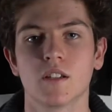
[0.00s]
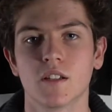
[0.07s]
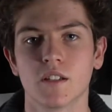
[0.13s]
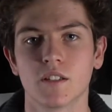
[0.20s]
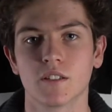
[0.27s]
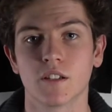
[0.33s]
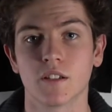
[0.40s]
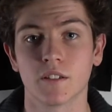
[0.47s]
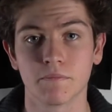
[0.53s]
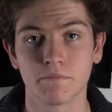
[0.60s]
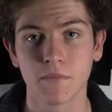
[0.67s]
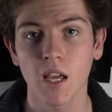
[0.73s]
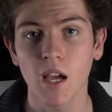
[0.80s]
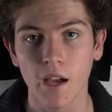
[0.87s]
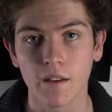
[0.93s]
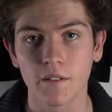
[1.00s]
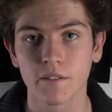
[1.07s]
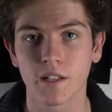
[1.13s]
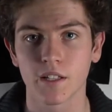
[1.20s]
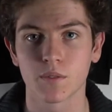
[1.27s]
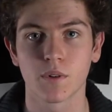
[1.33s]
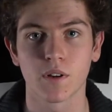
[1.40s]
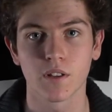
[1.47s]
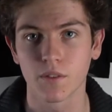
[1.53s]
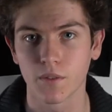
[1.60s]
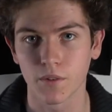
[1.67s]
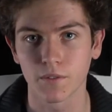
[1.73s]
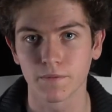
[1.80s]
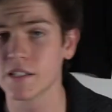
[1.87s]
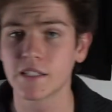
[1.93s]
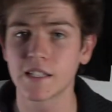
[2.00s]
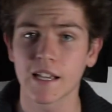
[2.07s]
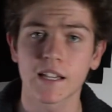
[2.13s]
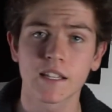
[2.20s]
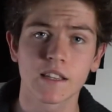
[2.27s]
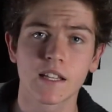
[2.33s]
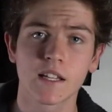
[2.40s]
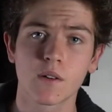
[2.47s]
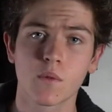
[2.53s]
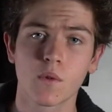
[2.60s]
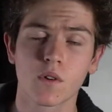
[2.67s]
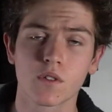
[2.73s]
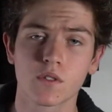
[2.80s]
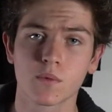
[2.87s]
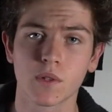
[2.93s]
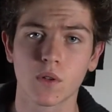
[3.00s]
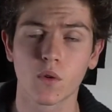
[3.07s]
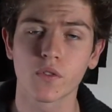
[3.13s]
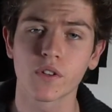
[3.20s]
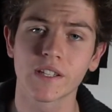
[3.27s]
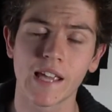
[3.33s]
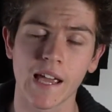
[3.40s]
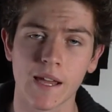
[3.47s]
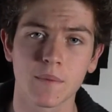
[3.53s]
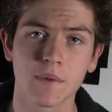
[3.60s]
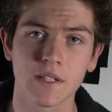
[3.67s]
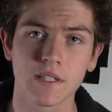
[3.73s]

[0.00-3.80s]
So yeah, that's what I thought. The second thing was with all the gaming